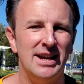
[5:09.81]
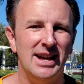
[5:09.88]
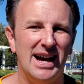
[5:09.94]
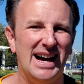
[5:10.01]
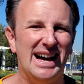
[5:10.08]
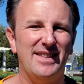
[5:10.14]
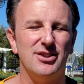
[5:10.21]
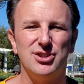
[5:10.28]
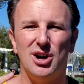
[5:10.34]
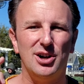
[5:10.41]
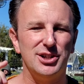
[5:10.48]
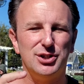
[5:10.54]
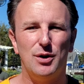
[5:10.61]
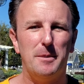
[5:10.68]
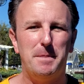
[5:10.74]
Uh, there's
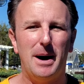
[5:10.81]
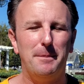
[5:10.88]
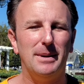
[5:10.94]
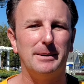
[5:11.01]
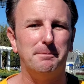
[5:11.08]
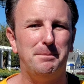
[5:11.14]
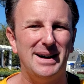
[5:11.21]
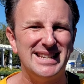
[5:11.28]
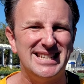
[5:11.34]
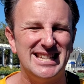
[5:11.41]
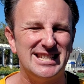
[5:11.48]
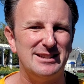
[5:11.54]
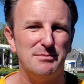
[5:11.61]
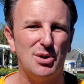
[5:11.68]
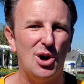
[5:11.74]
also a public bus
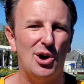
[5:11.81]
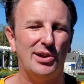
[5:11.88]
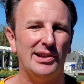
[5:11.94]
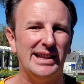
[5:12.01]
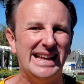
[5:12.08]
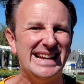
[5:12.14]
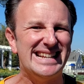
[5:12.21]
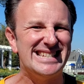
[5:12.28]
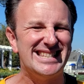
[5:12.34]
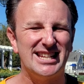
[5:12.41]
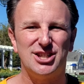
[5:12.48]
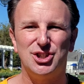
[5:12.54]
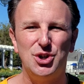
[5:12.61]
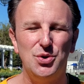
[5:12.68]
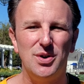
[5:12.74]
system called Lynx
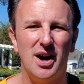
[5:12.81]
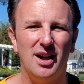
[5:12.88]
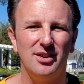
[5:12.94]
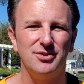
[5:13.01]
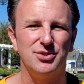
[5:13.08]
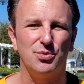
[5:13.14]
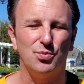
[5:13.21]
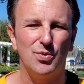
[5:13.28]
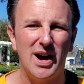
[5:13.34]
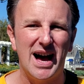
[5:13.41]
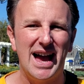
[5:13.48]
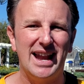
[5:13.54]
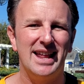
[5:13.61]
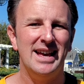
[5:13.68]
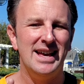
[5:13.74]
that's two dollars a
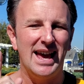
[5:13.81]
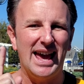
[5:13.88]
ride.